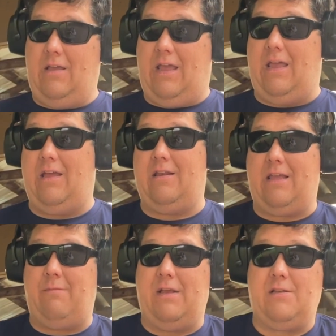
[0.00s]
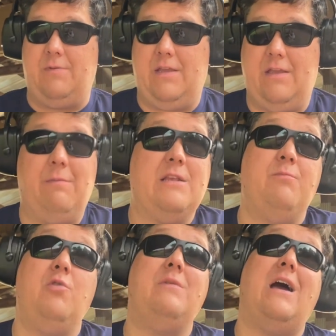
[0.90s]
And that makes
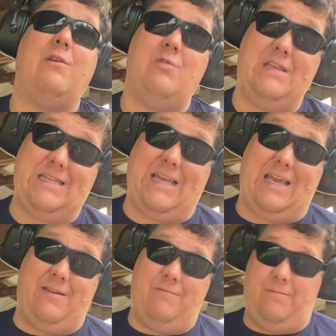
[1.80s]
Boom Guy really sad.